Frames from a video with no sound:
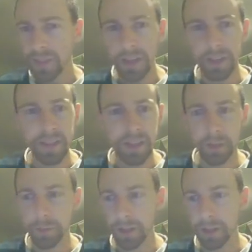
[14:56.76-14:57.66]
And then
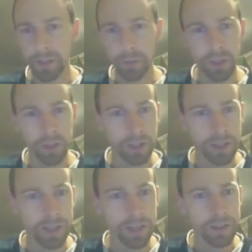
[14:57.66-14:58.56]
I'm going to double click on the
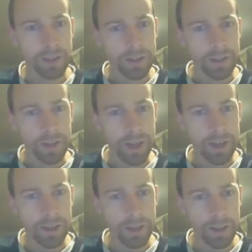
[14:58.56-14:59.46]
layer,
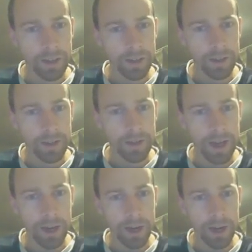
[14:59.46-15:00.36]
add a
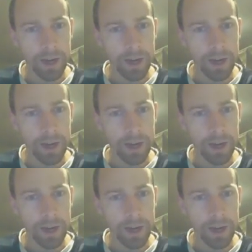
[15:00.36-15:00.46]
out